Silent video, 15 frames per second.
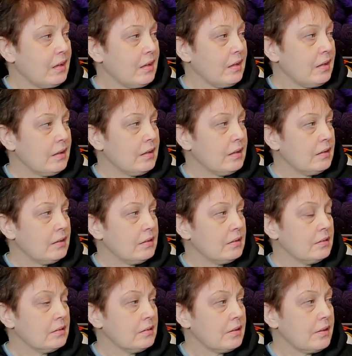
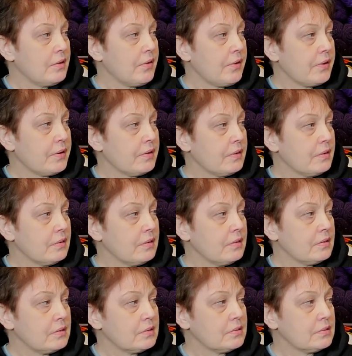
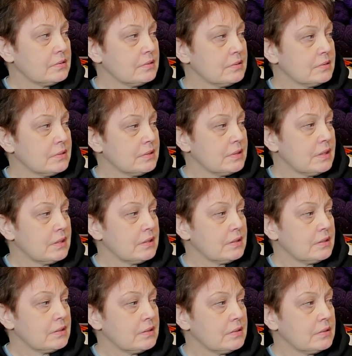
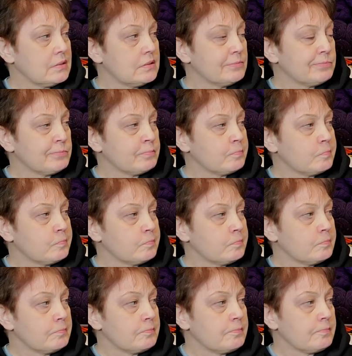
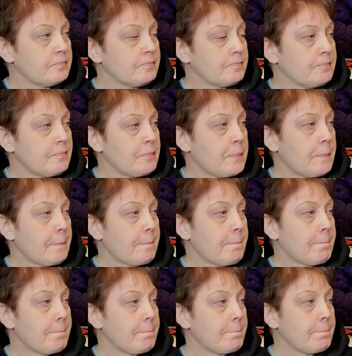
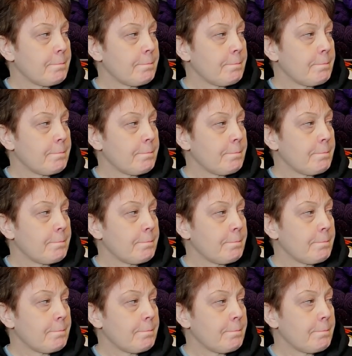This person isn't speaking.